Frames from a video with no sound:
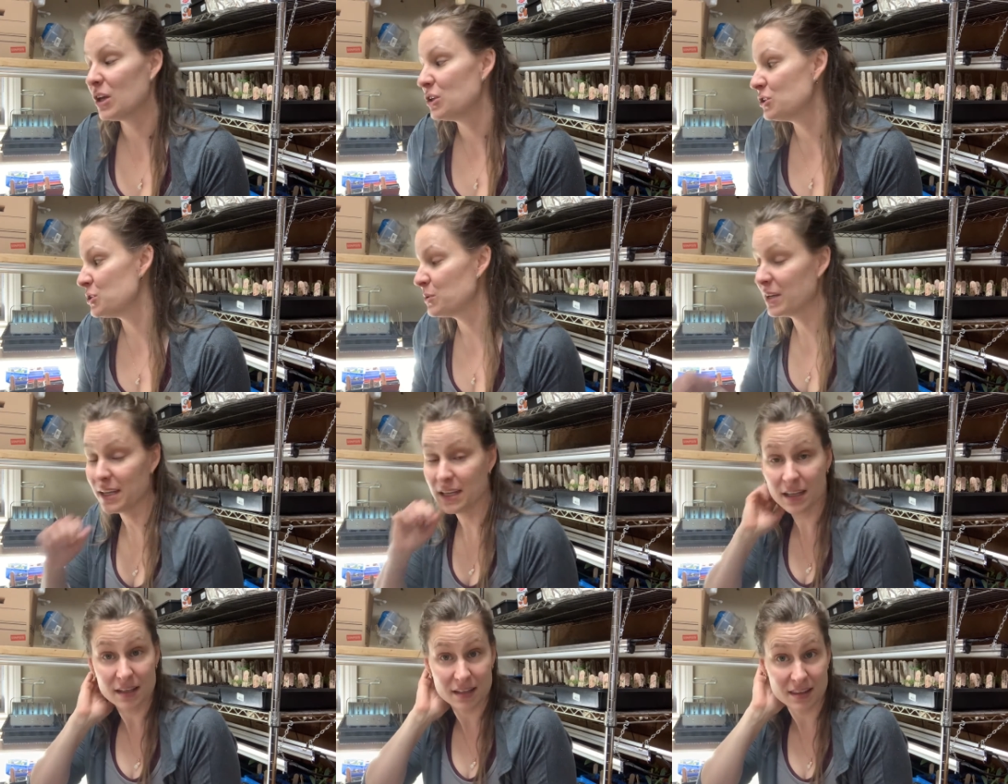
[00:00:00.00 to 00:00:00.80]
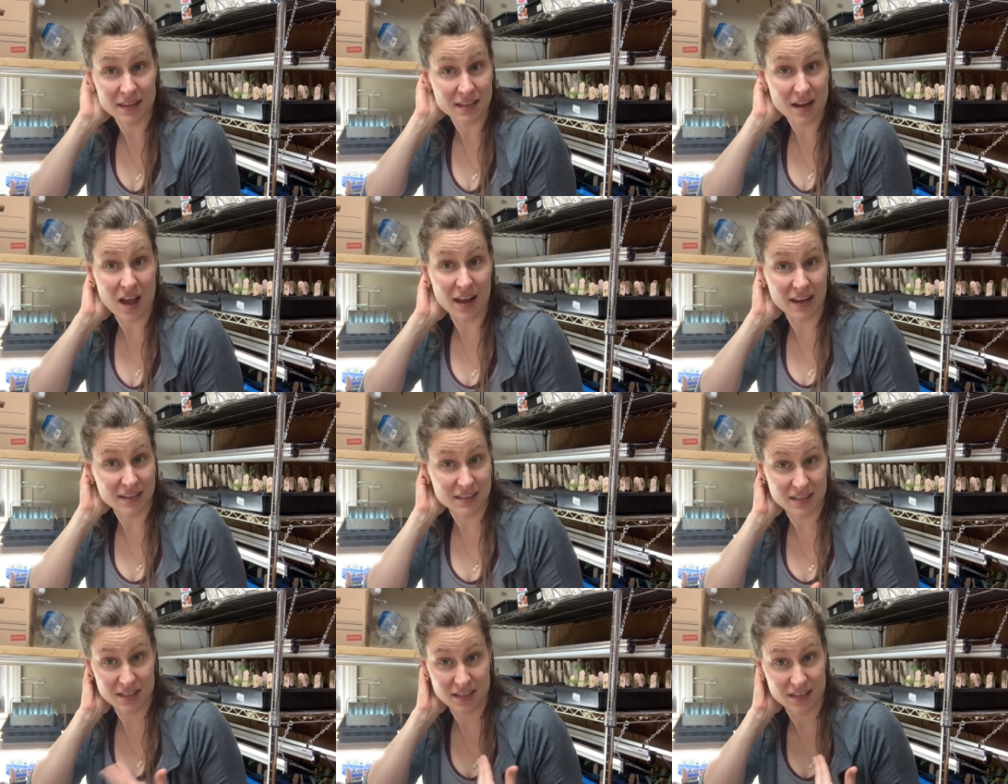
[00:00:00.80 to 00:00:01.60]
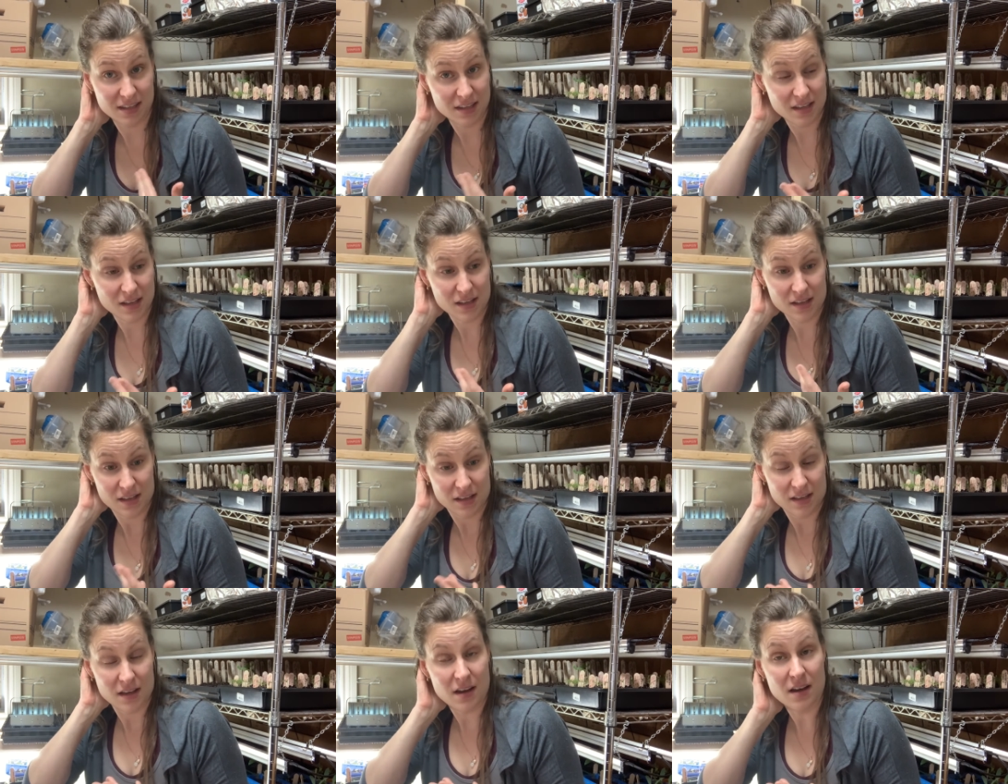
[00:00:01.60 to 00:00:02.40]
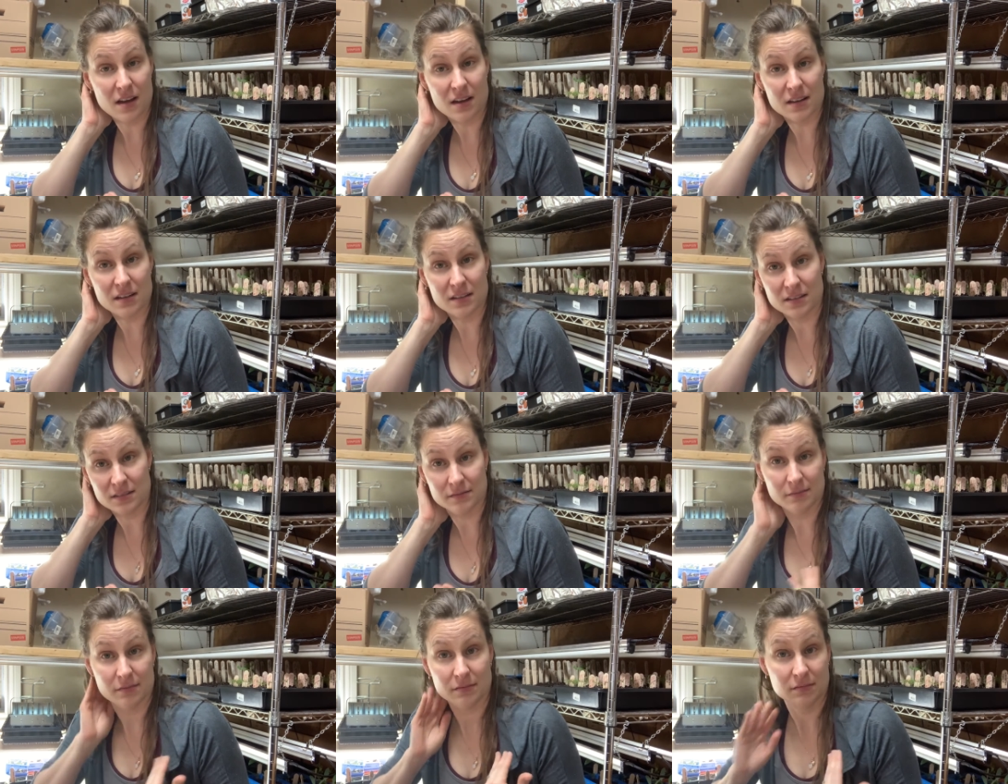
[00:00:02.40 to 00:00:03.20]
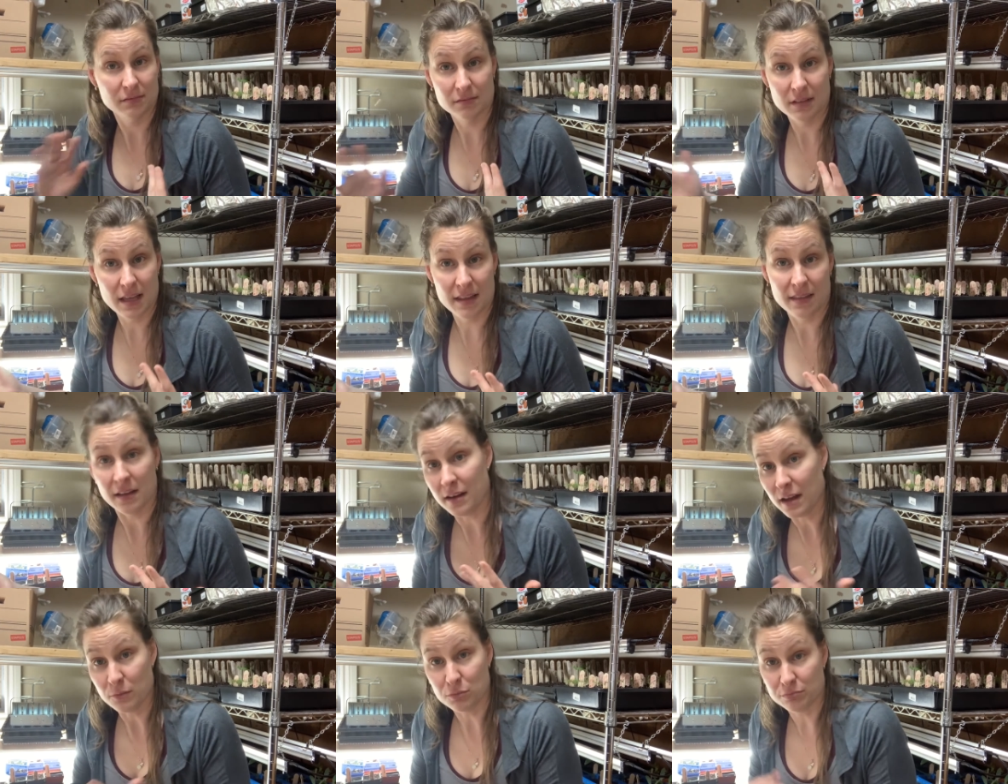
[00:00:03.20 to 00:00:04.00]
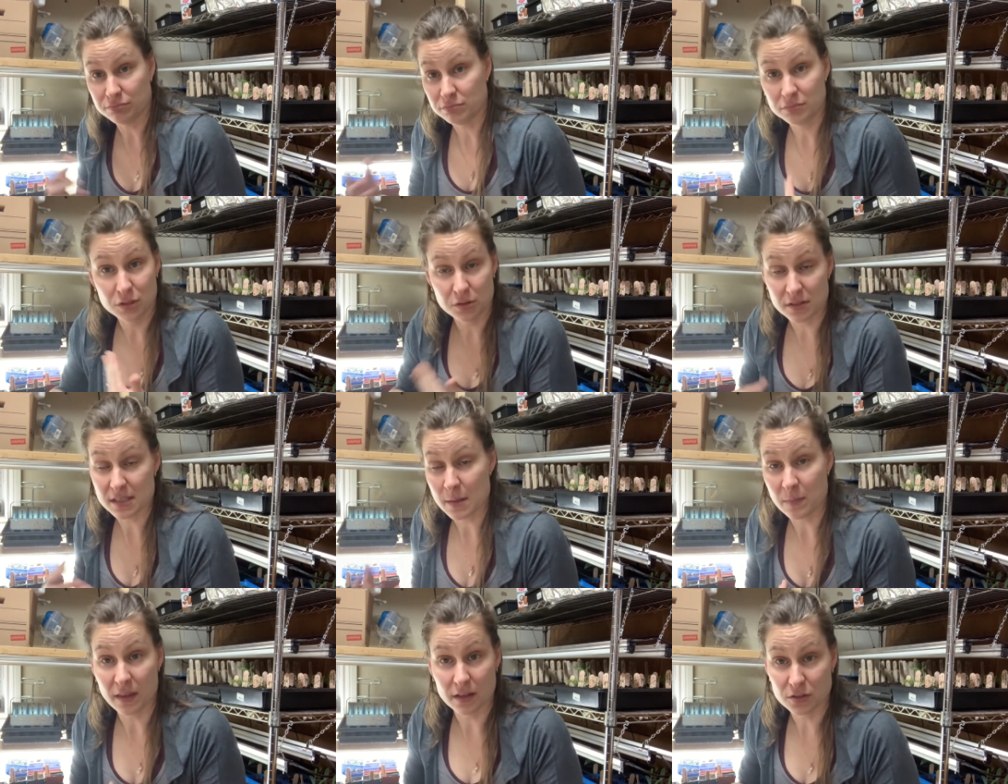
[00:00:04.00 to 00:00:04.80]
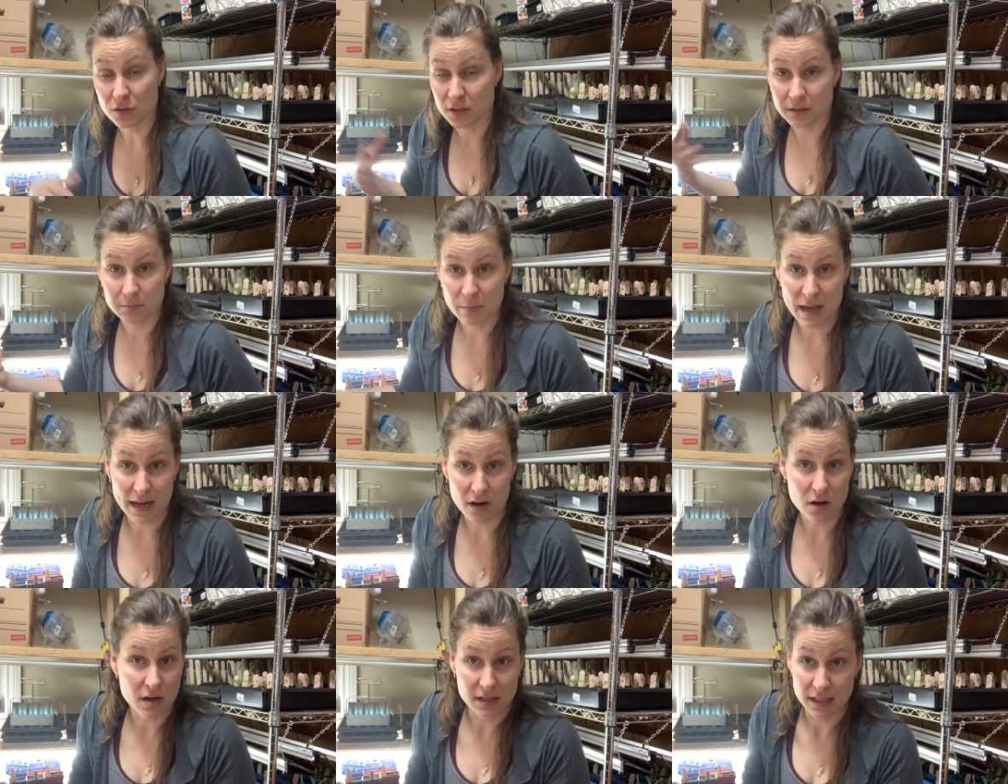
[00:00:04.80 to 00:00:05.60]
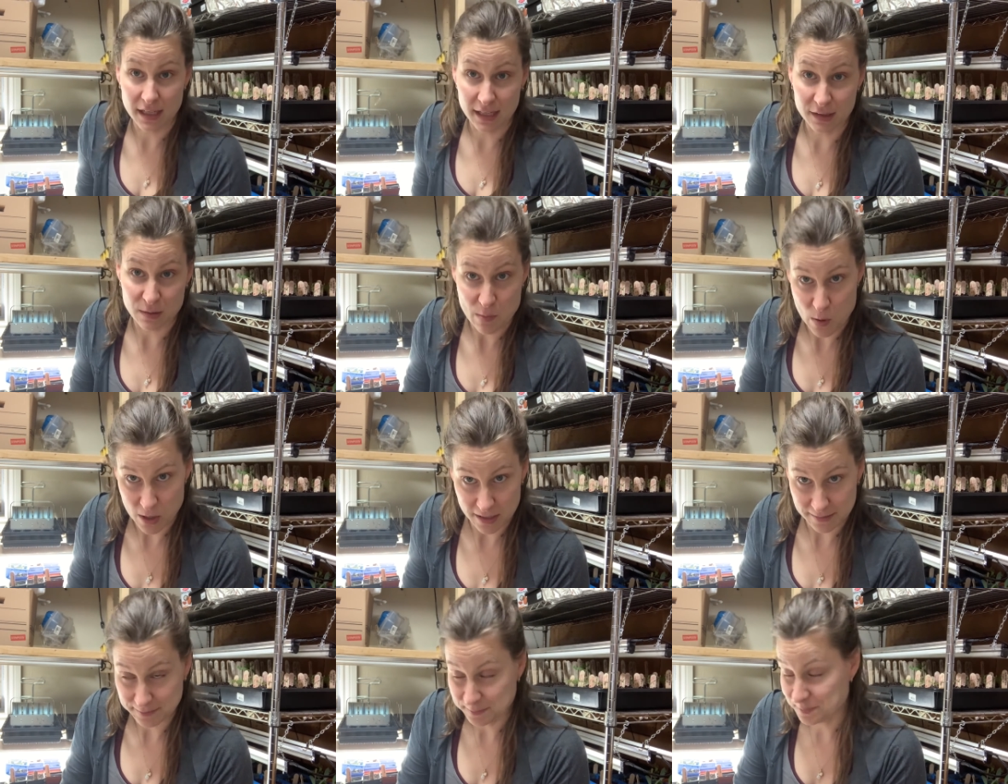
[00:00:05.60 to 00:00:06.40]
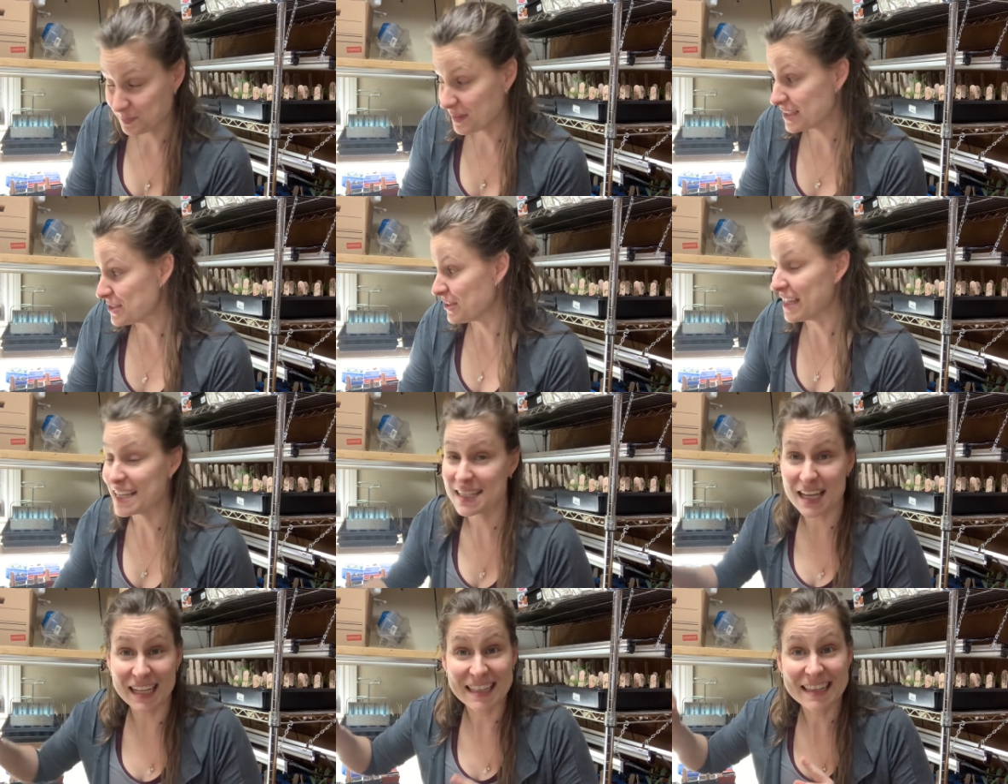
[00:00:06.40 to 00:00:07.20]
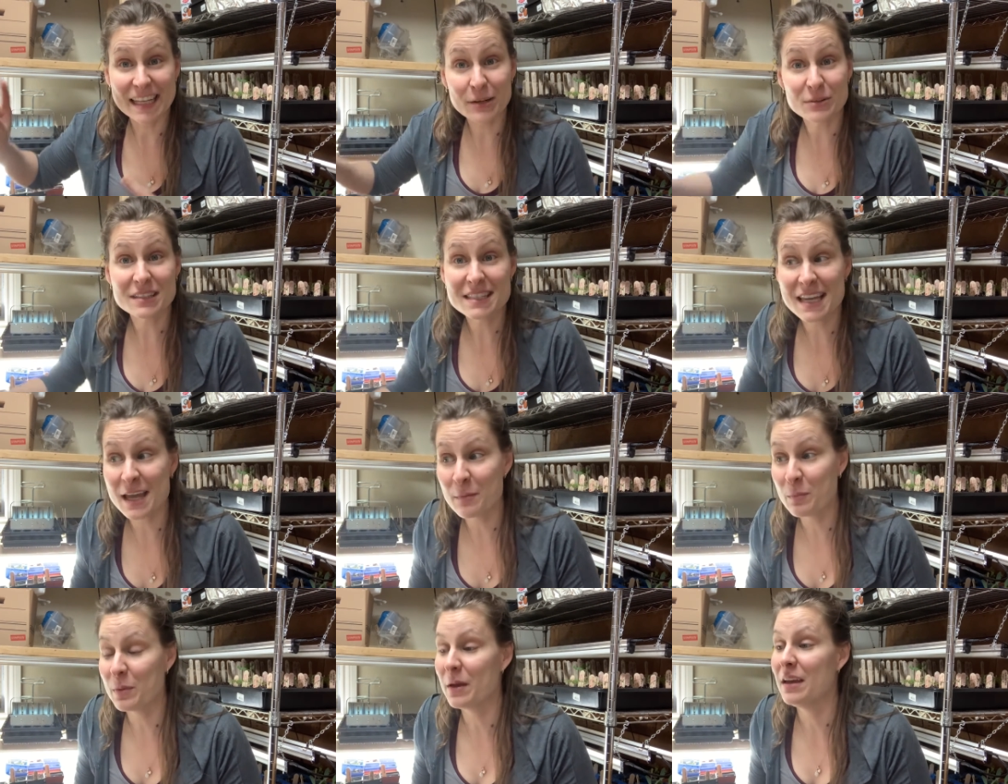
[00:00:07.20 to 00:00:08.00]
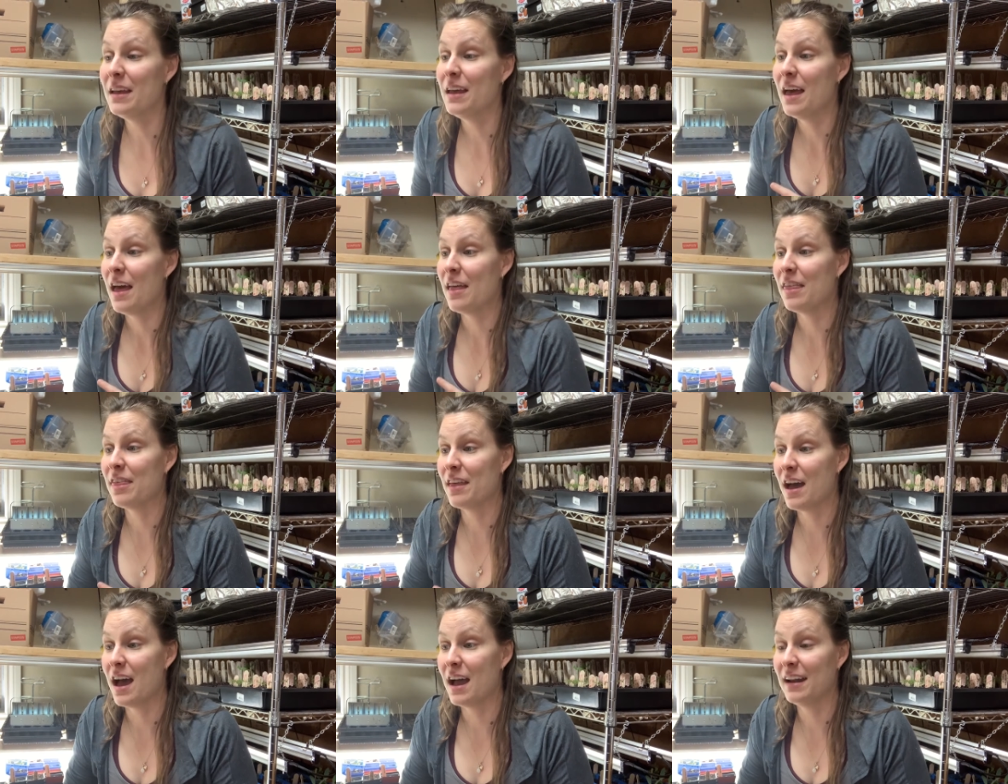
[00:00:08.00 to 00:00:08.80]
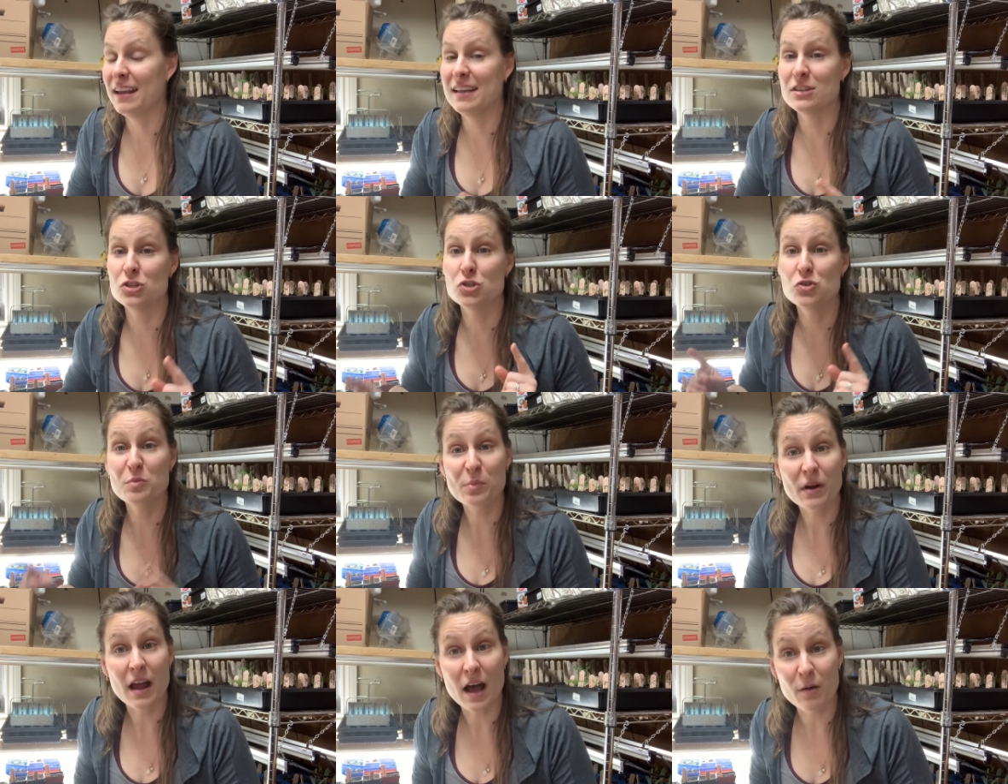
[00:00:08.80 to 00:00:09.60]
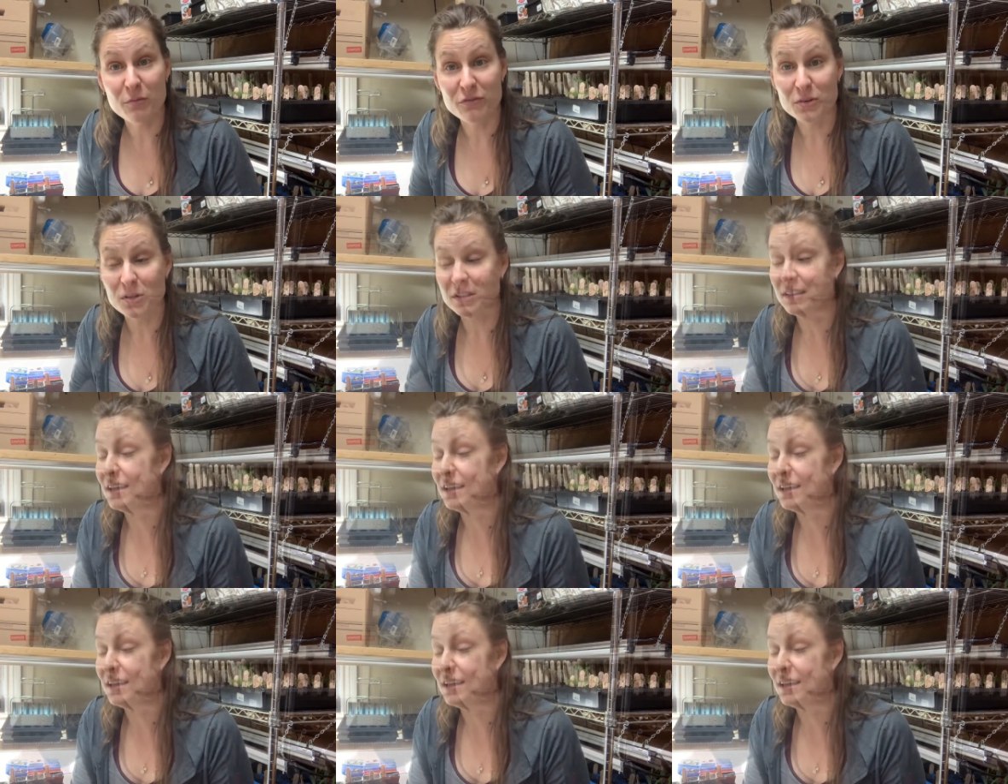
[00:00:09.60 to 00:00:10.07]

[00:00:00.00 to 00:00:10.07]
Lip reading: during the night, and then I do the same thing, turn it back on in the morning. So that's a little tip that is super helpful. I